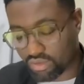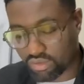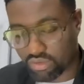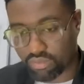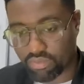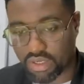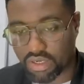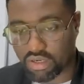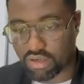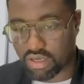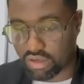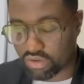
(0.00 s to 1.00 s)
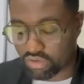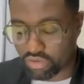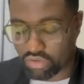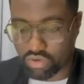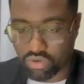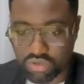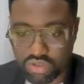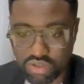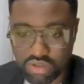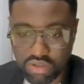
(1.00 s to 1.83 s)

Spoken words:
open, and then you close.